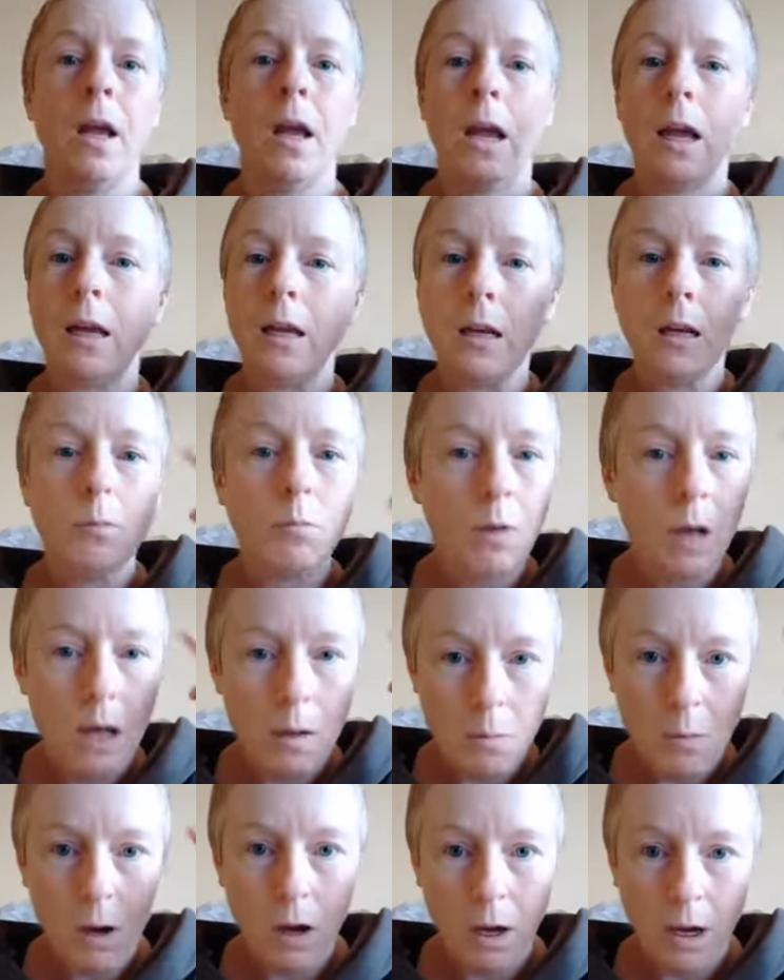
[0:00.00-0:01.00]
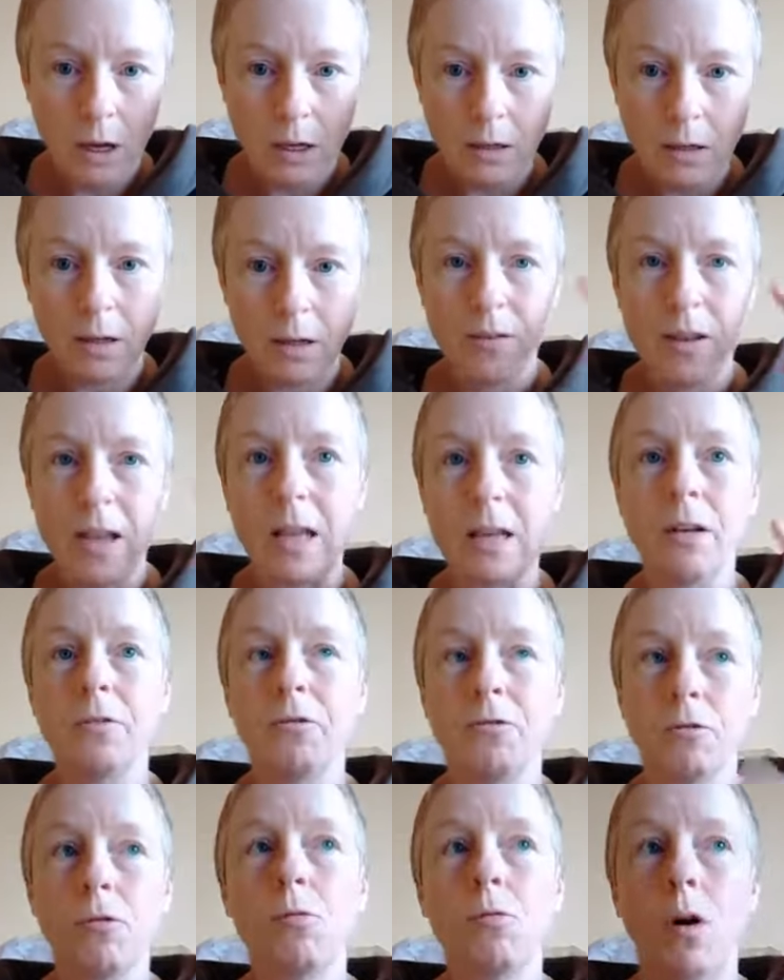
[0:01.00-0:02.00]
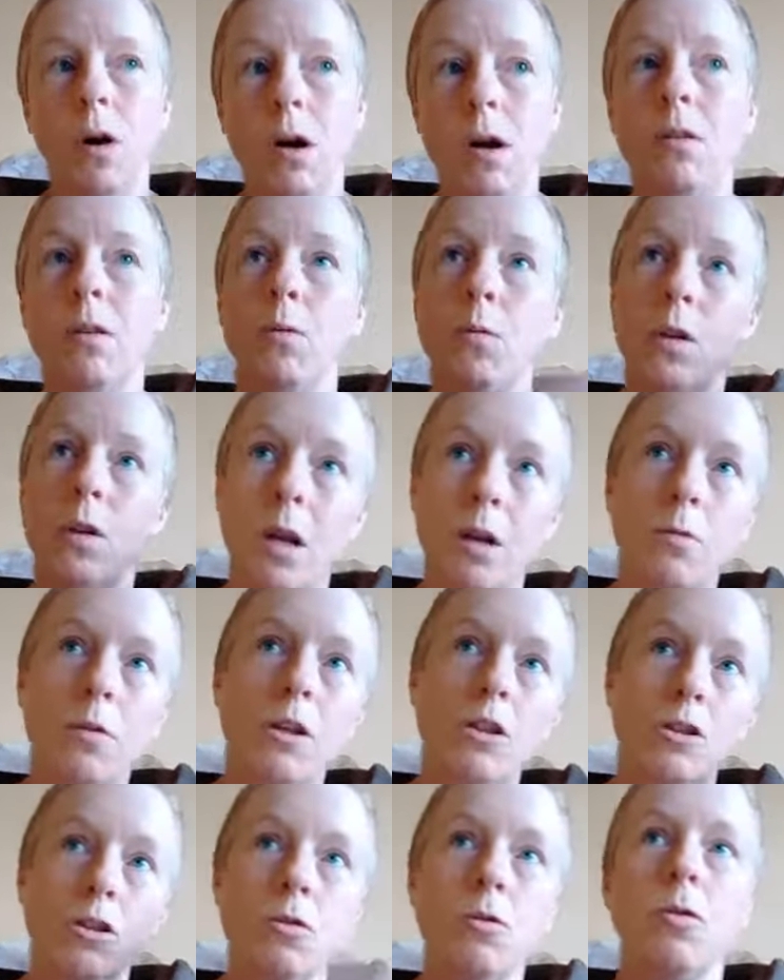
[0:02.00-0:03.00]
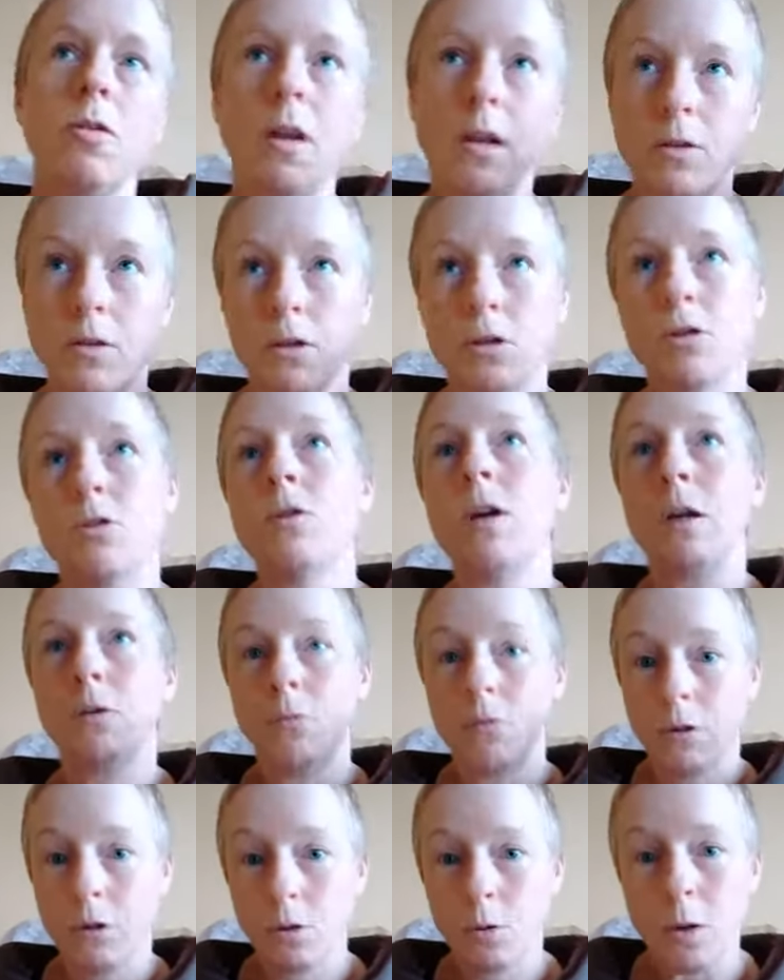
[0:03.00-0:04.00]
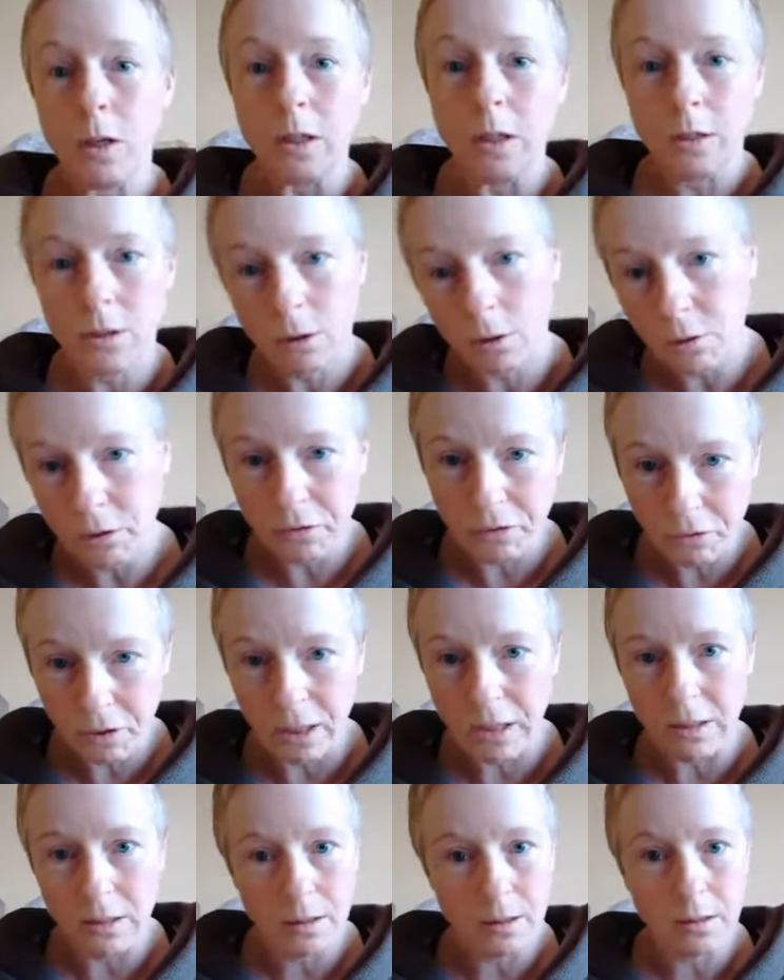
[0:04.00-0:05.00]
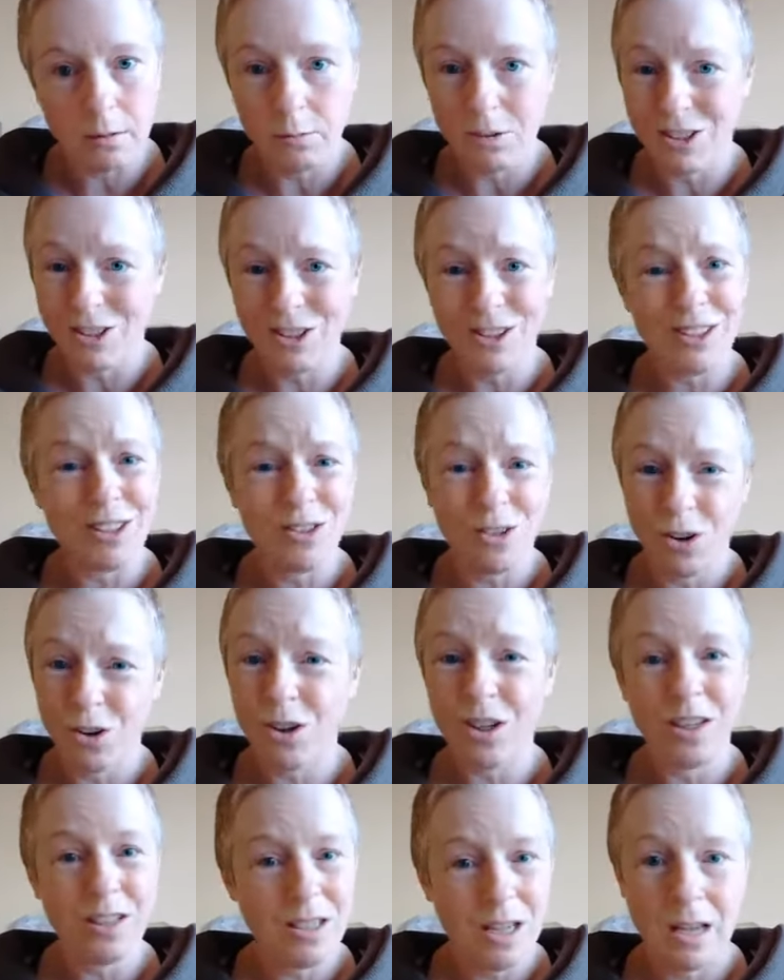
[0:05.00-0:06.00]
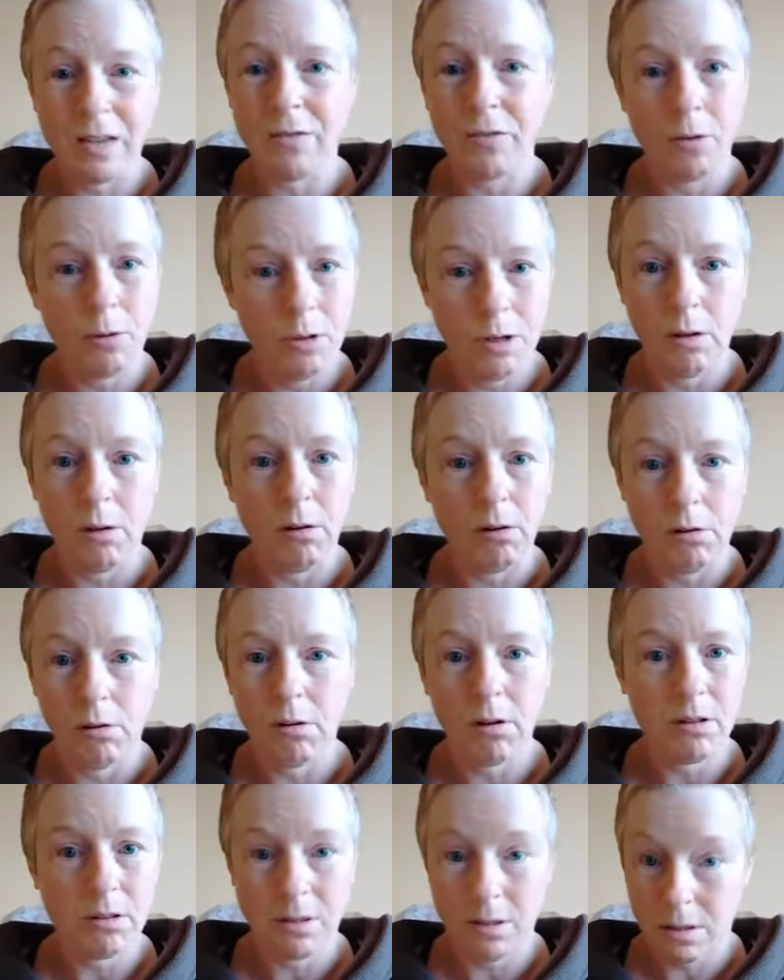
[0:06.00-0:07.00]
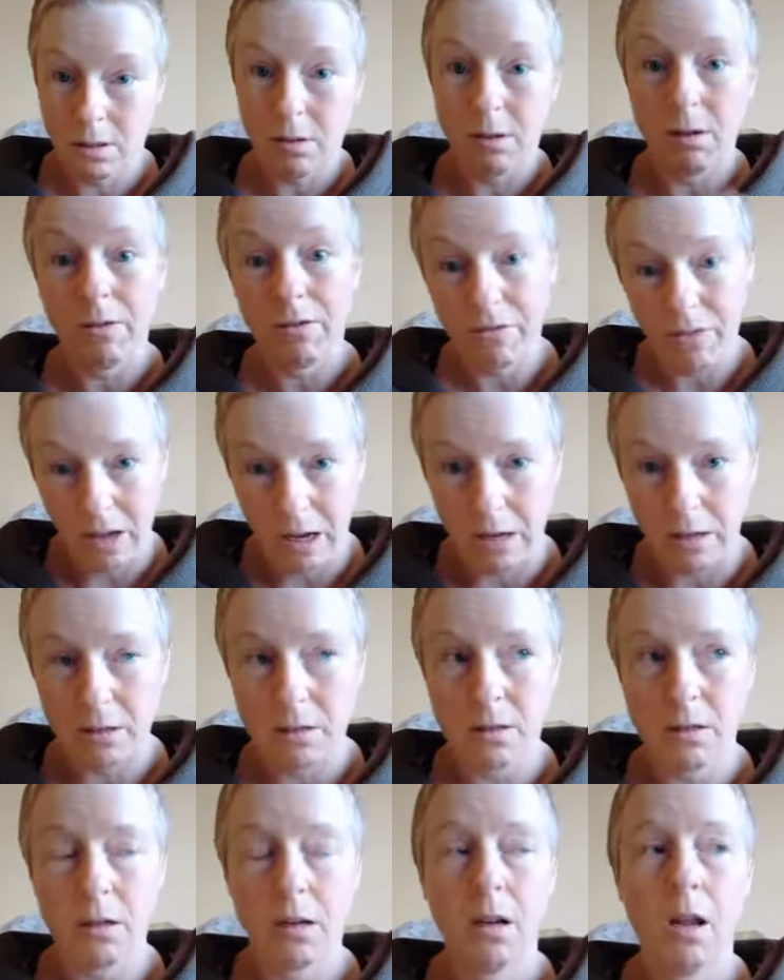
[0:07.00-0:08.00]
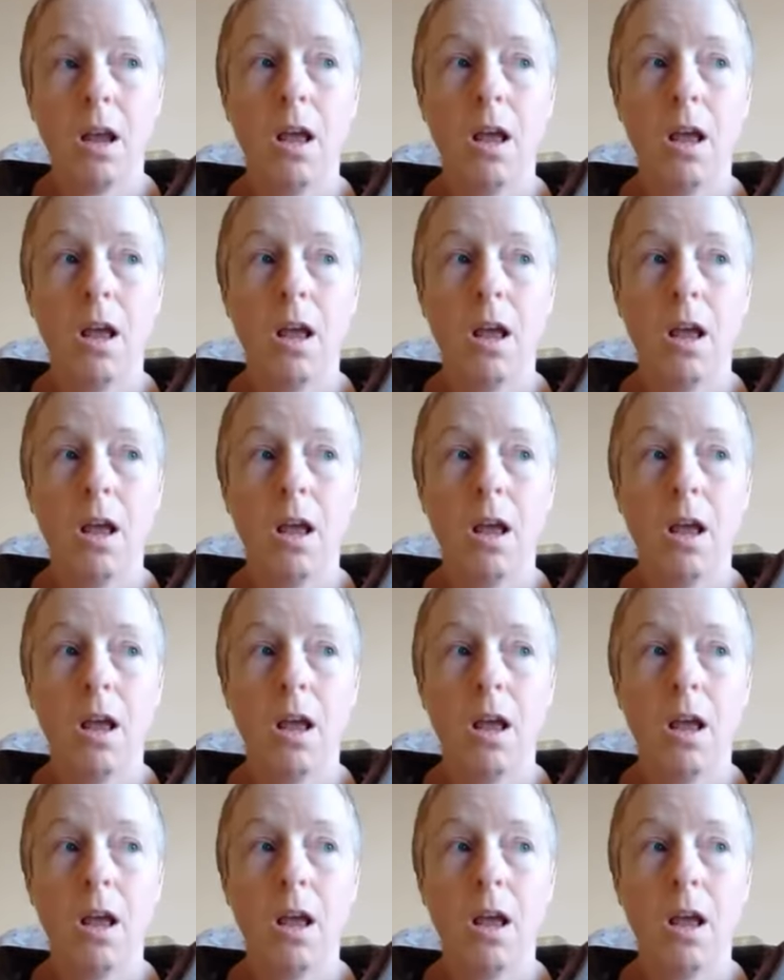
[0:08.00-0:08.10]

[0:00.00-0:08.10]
And in my mind, I've had it for a while that when I reach 2,222 friends, which is not going to take very long because it's going fast,